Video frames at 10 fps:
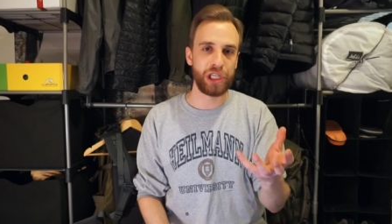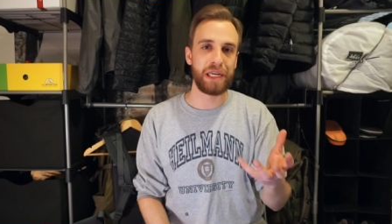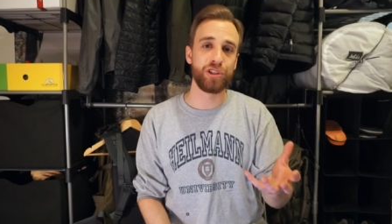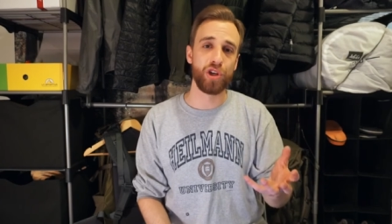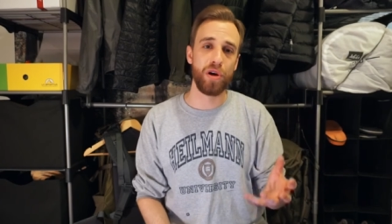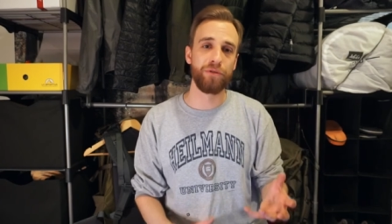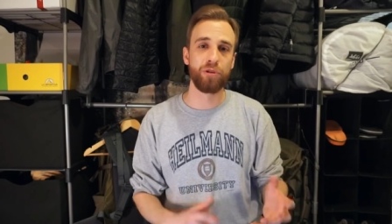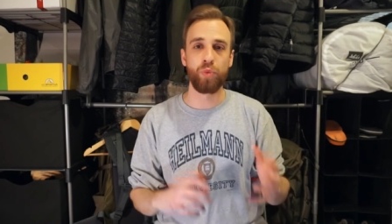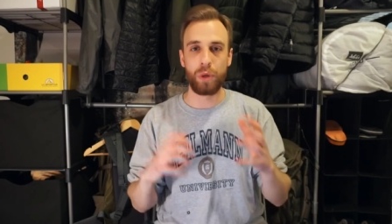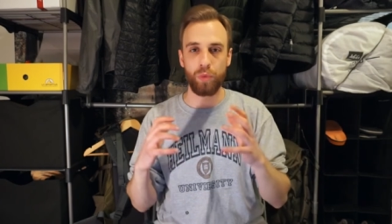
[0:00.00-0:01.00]
change
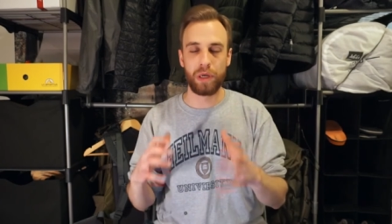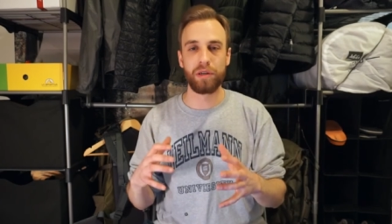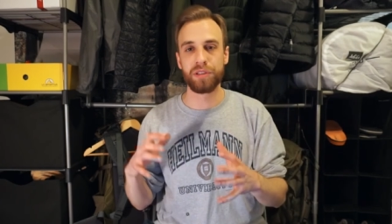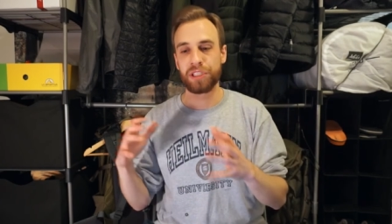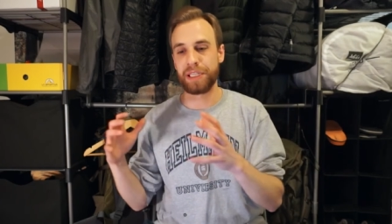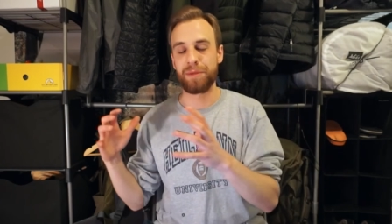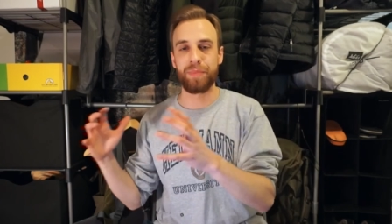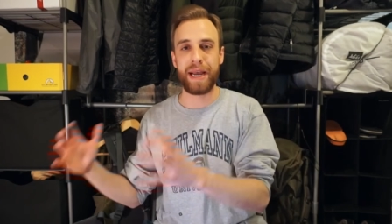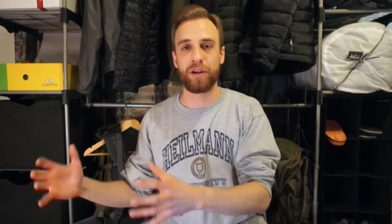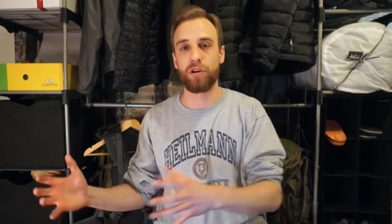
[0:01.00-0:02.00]
over, we will send
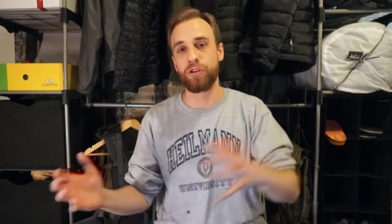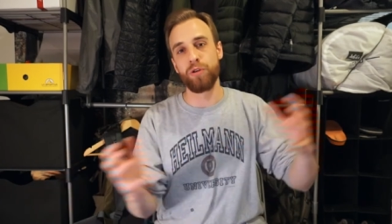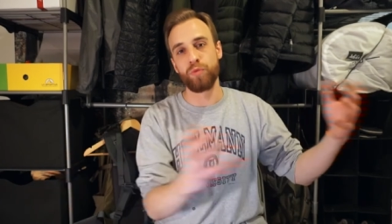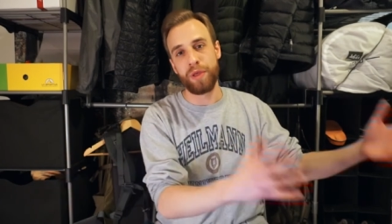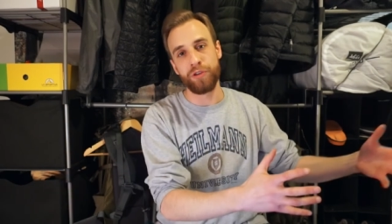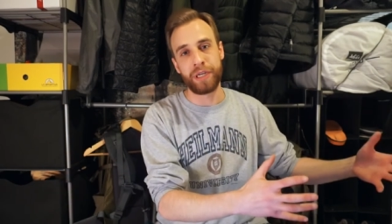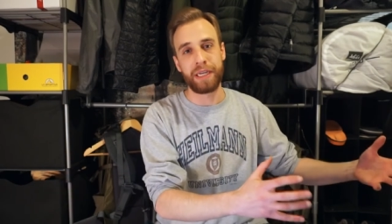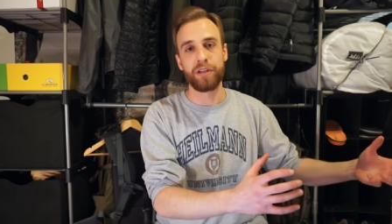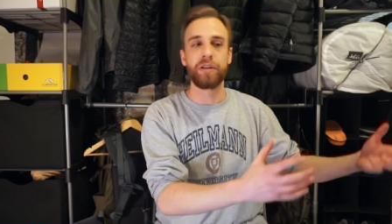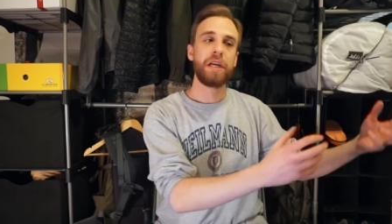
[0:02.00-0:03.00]
back our cold weather
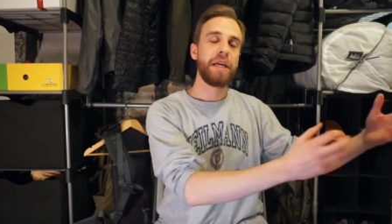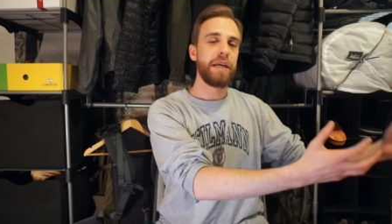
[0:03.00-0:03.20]
gear